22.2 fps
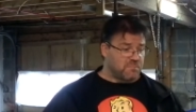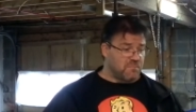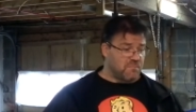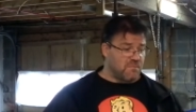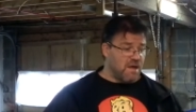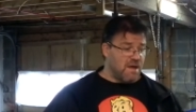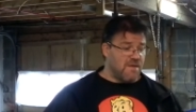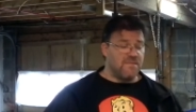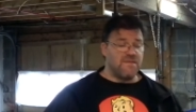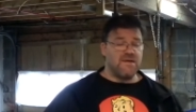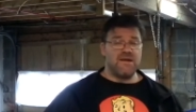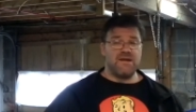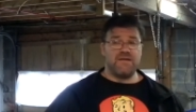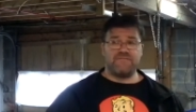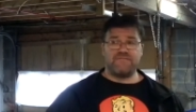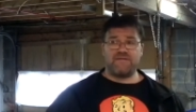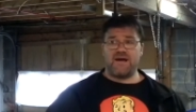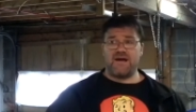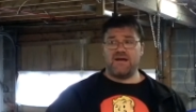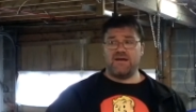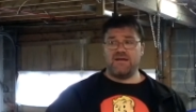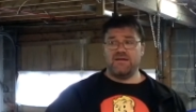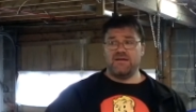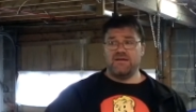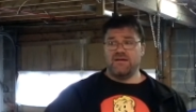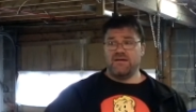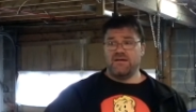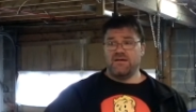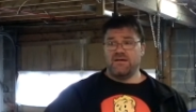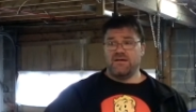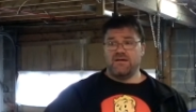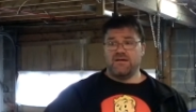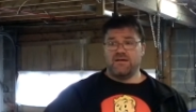And then if I
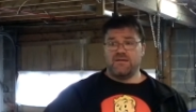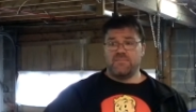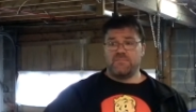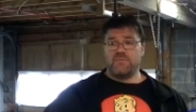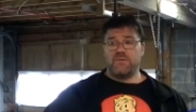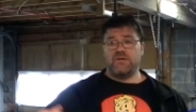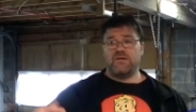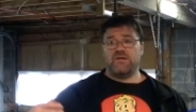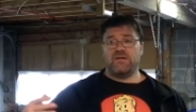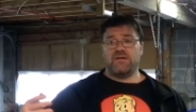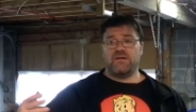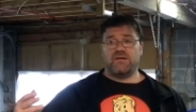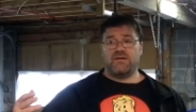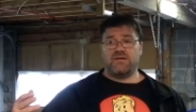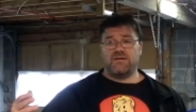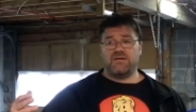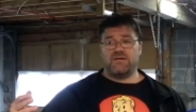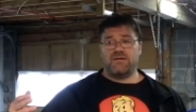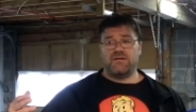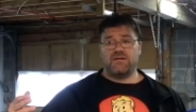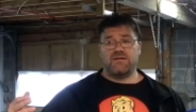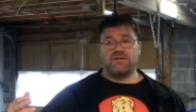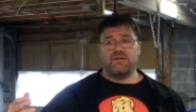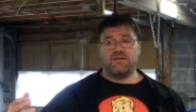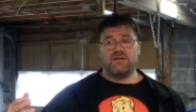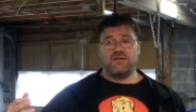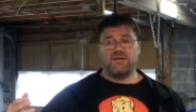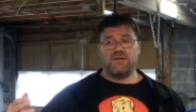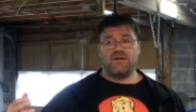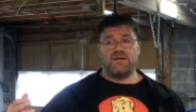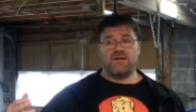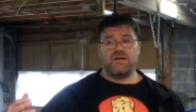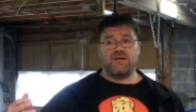put in a
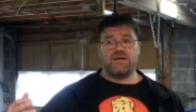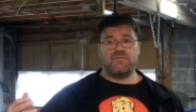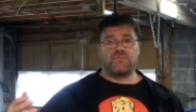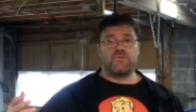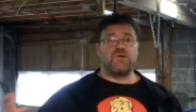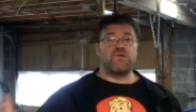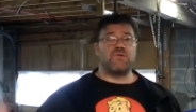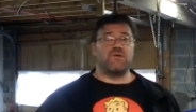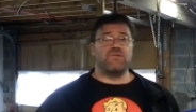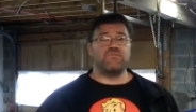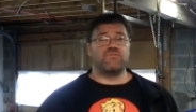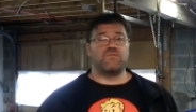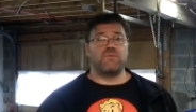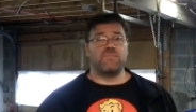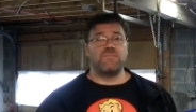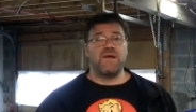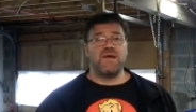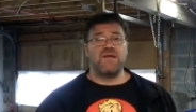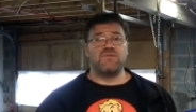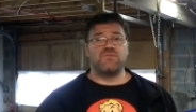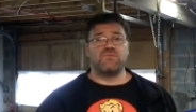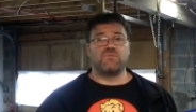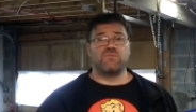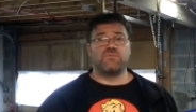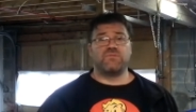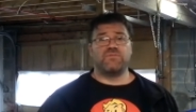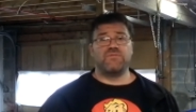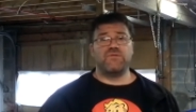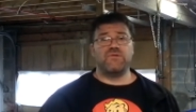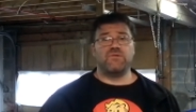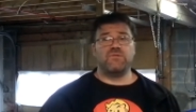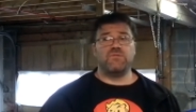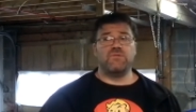request for a manual
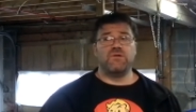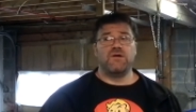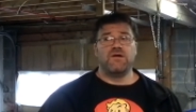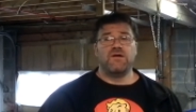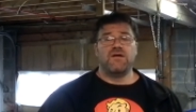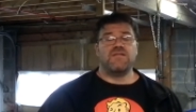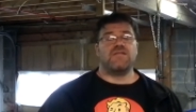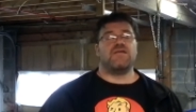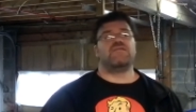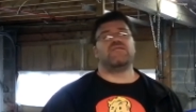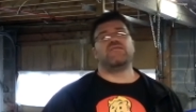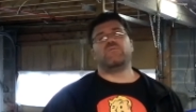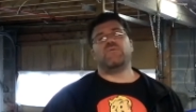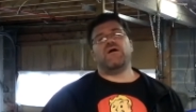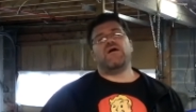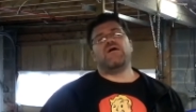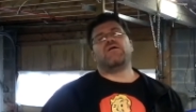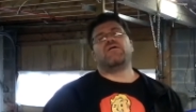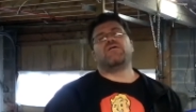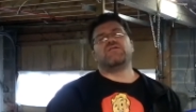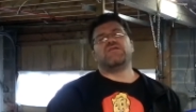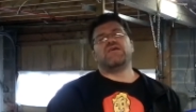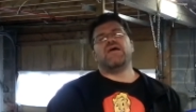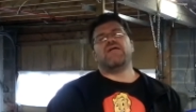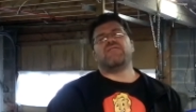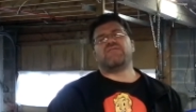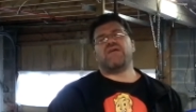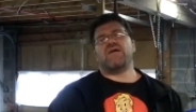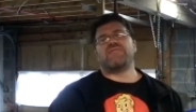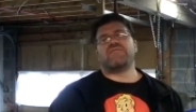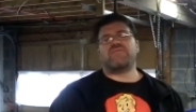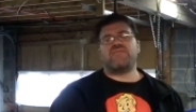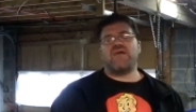review, they said, well, you have to
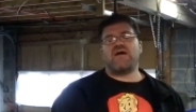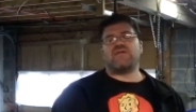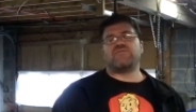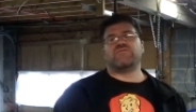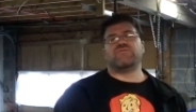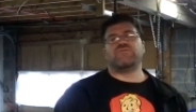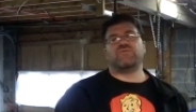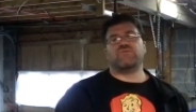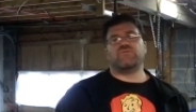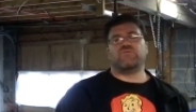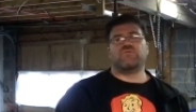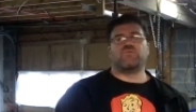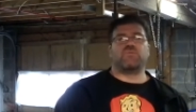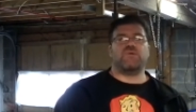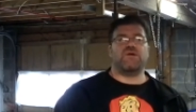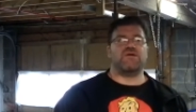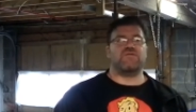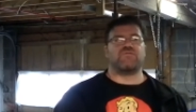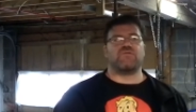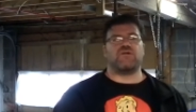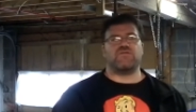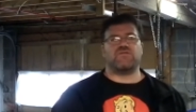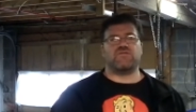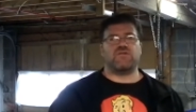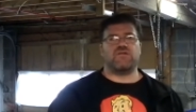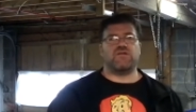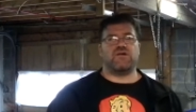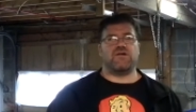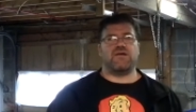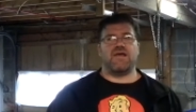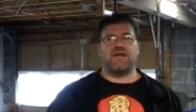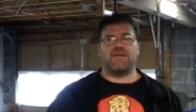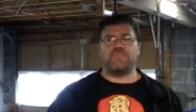have 1,000 views a week for us to
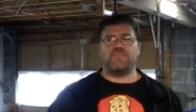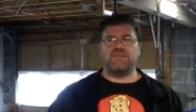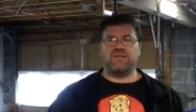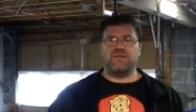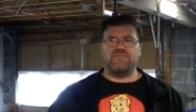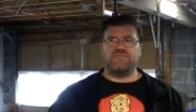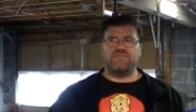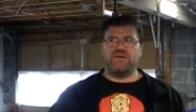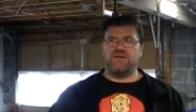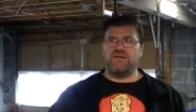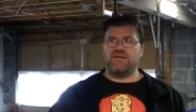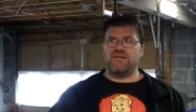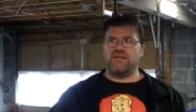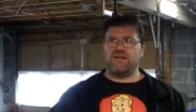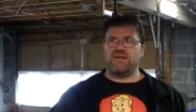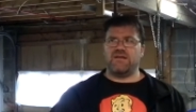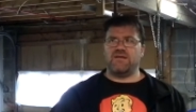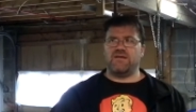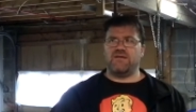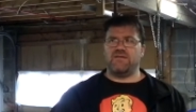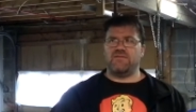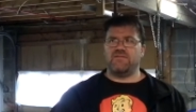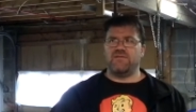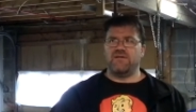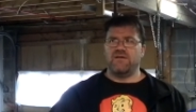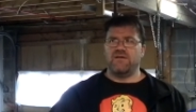look at it. But then funny thing is,